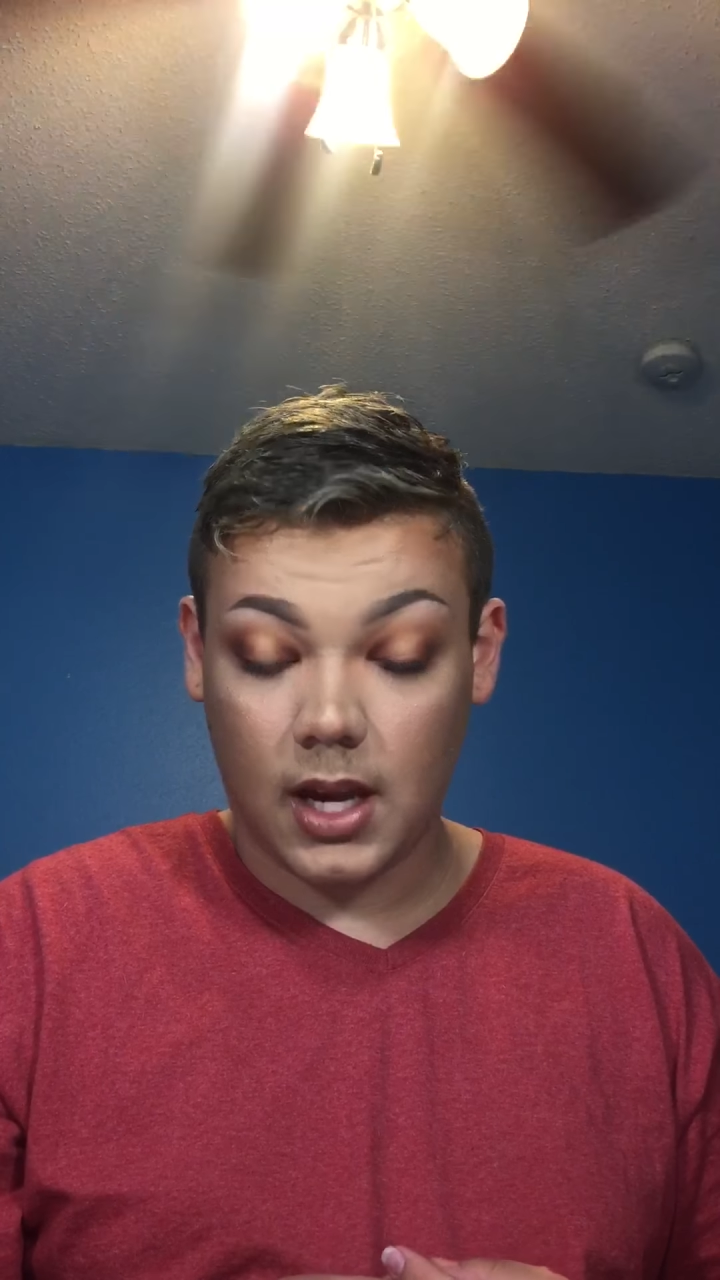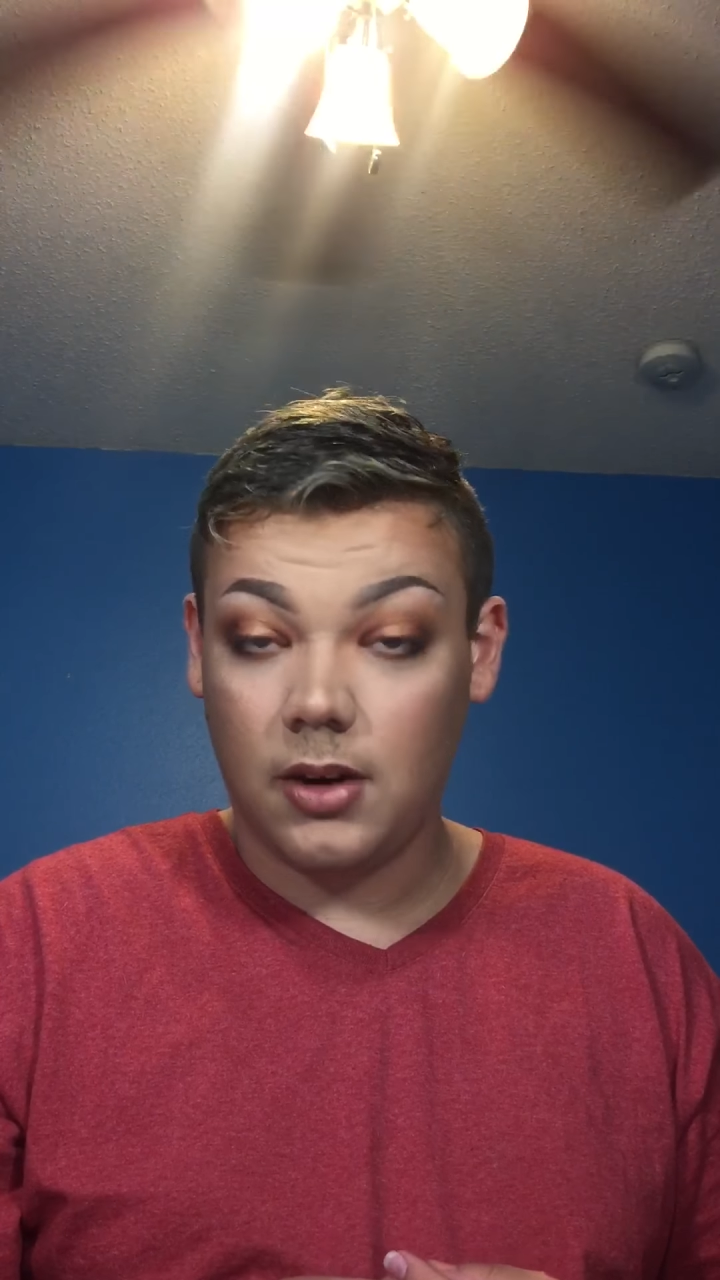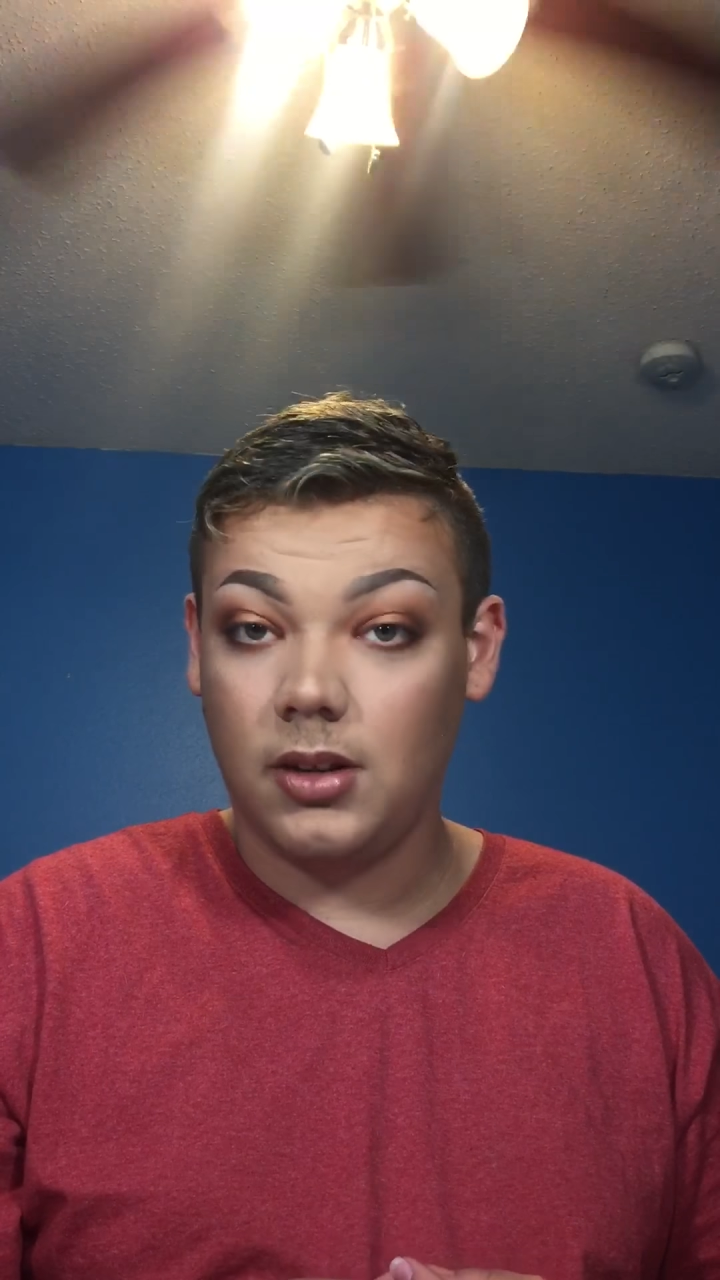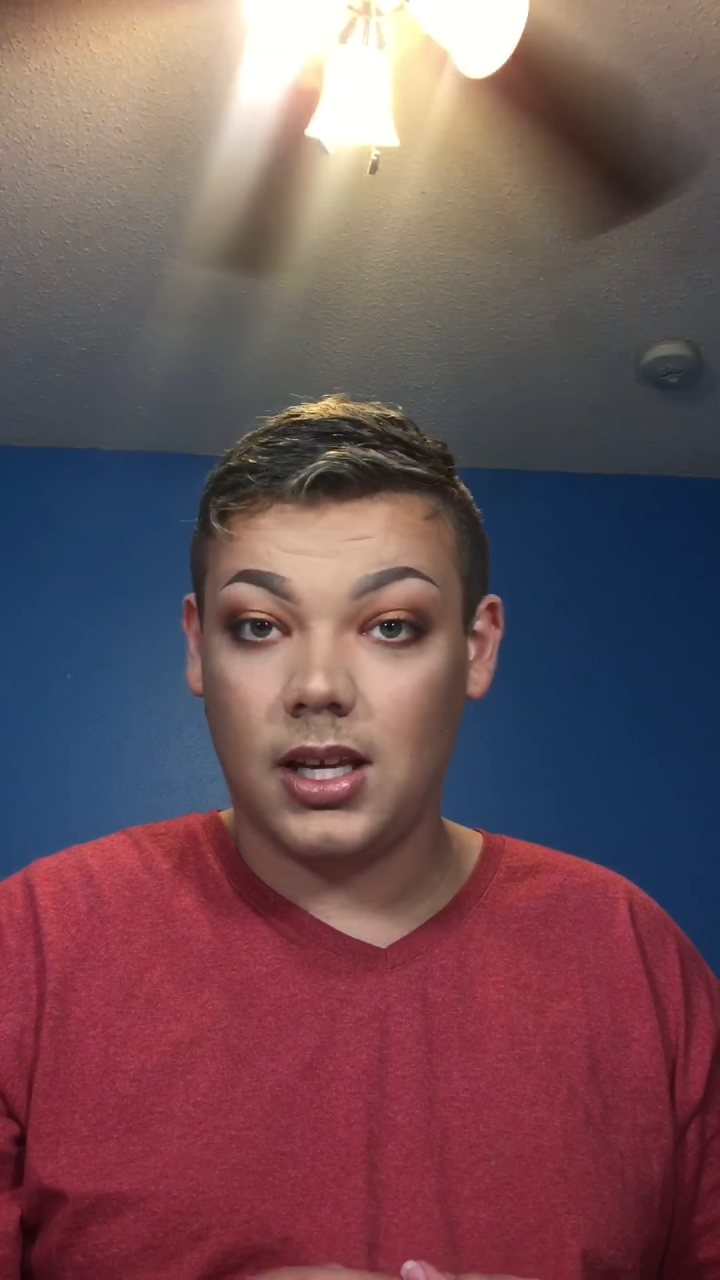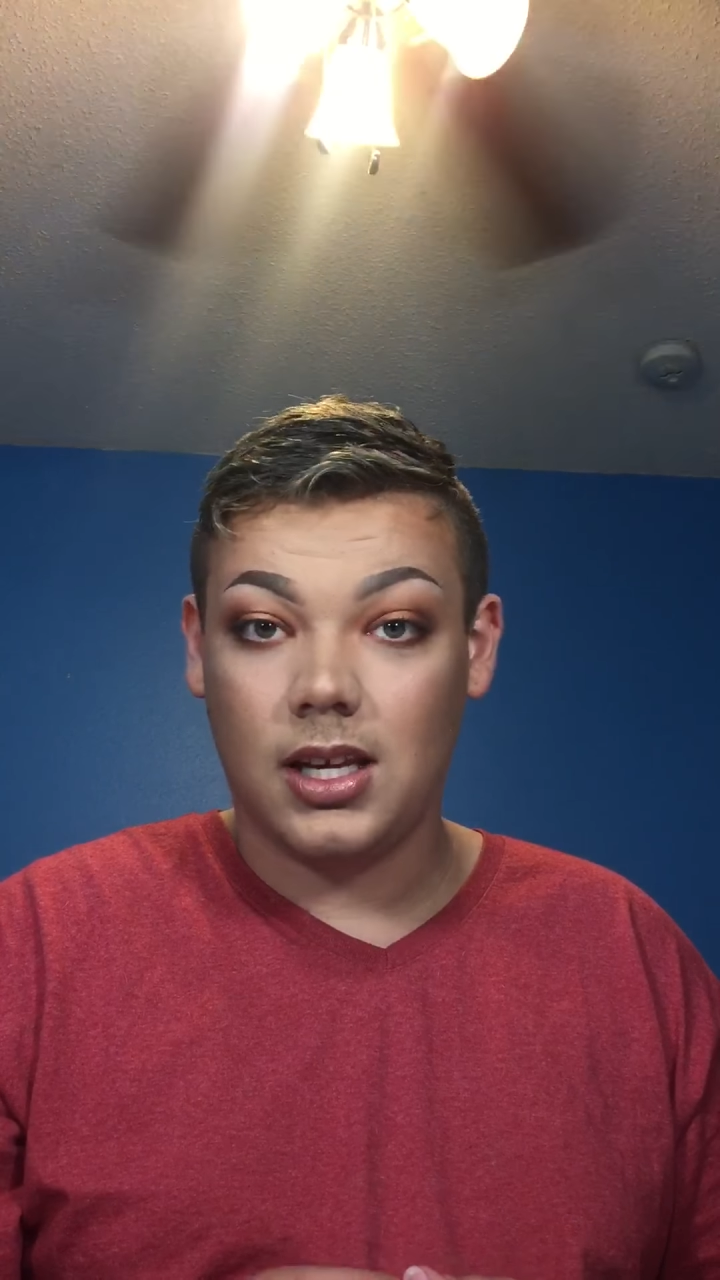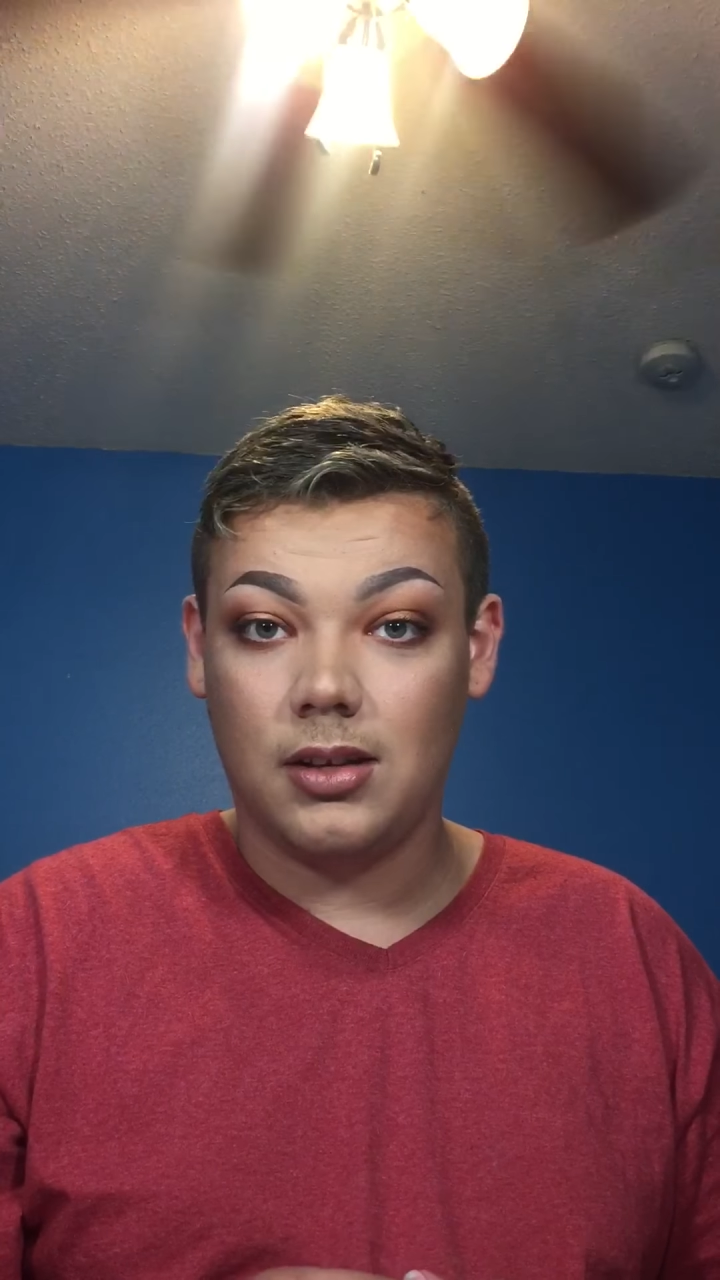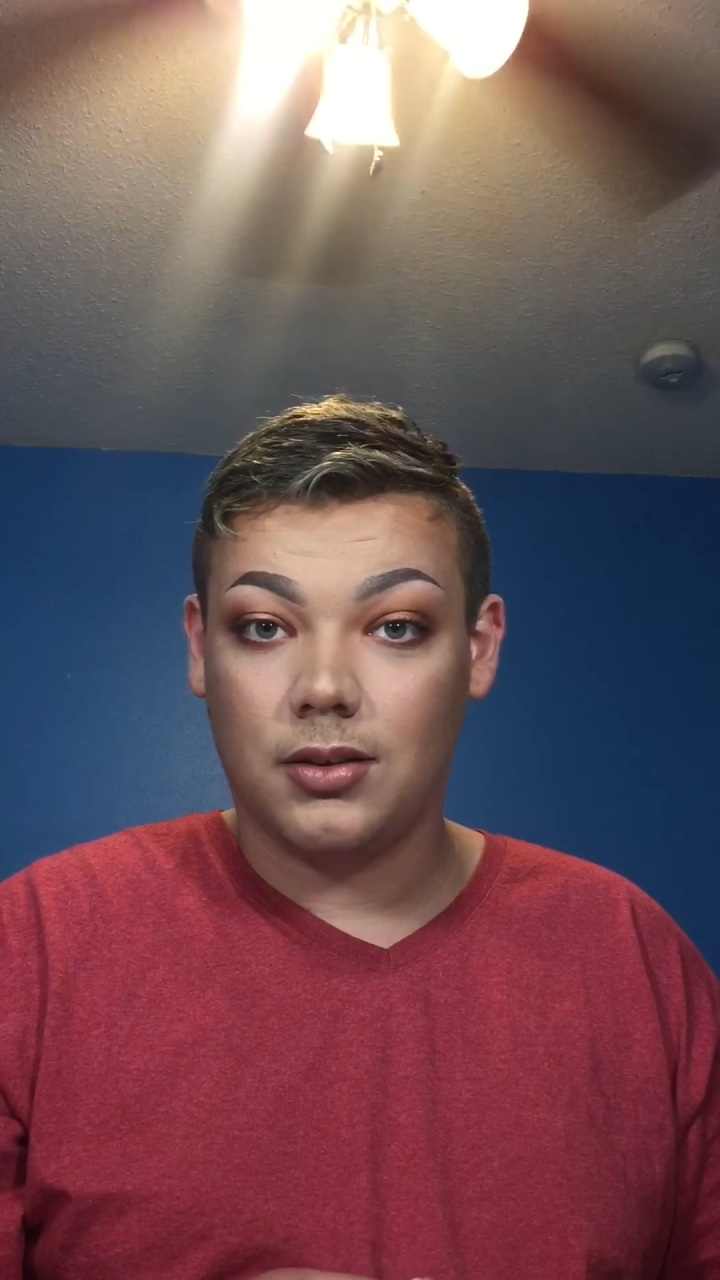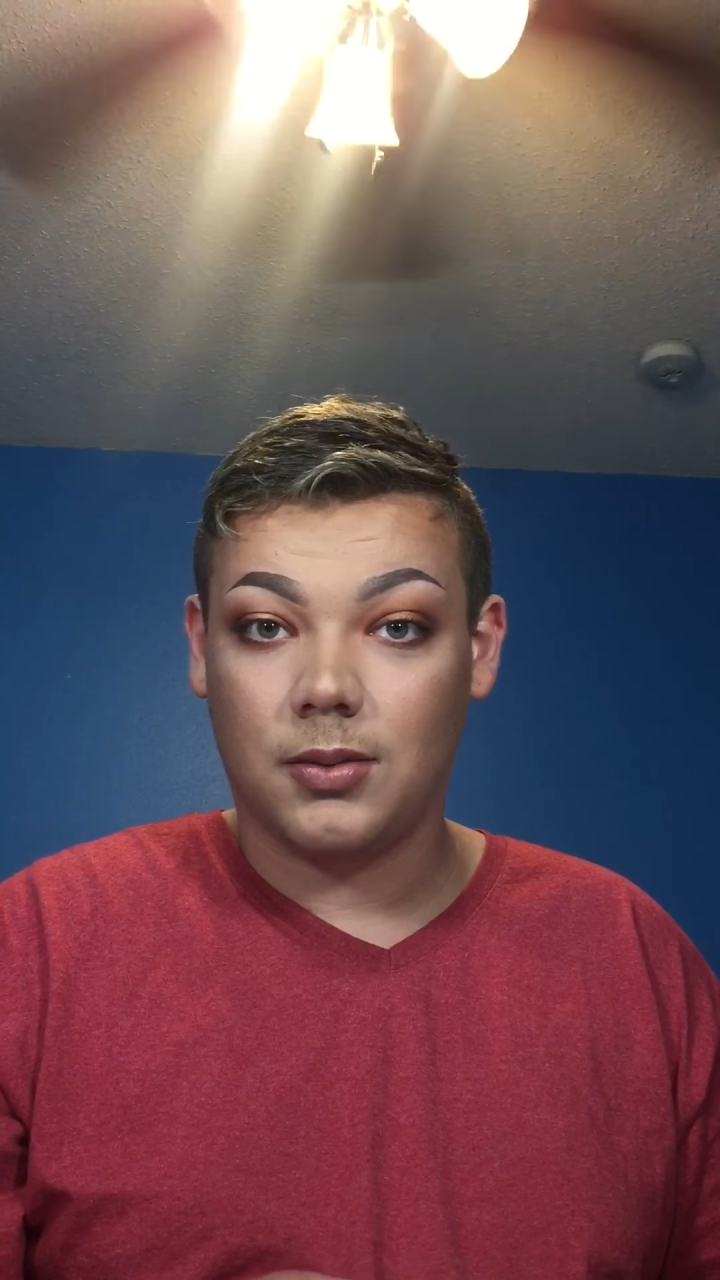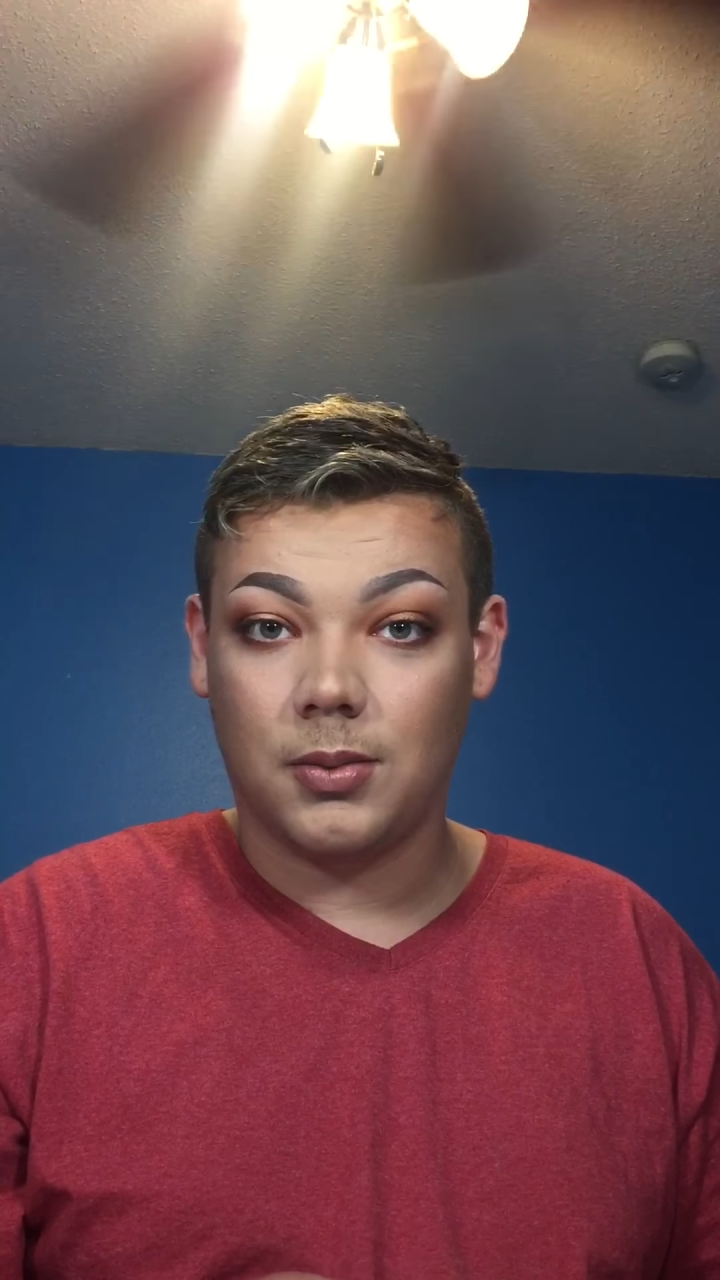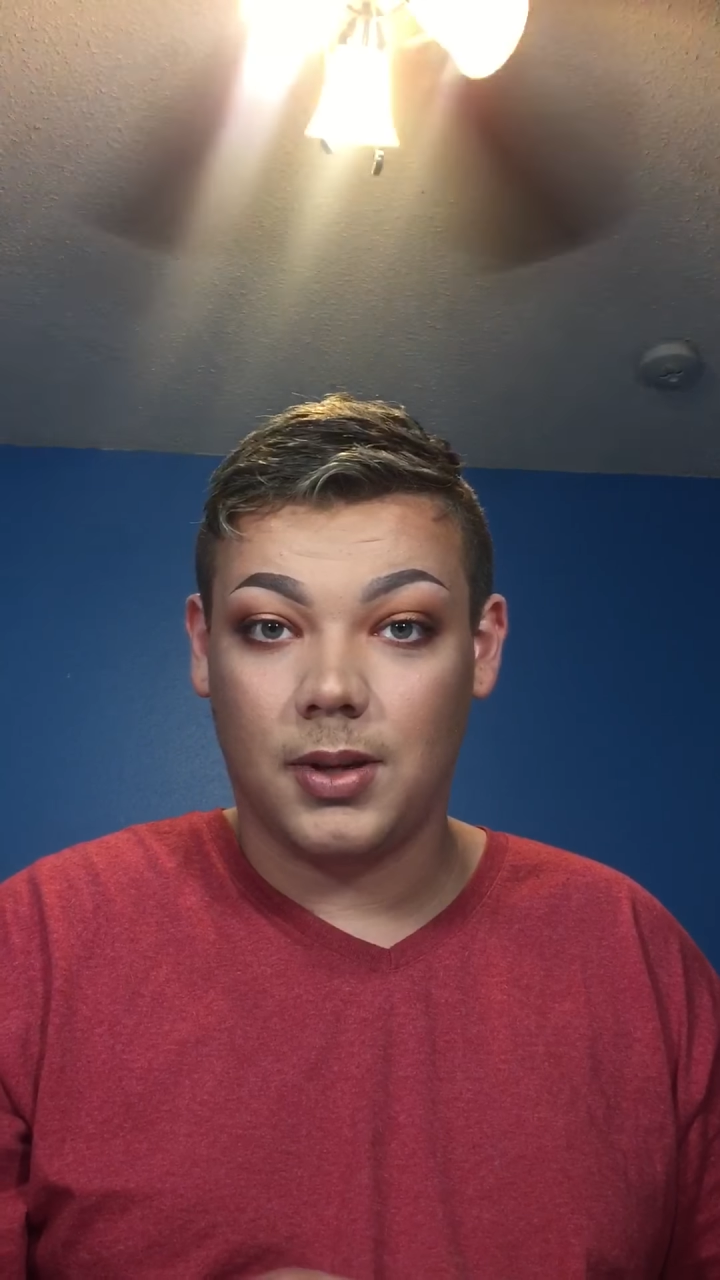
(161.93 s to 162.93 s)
I don't like either of them.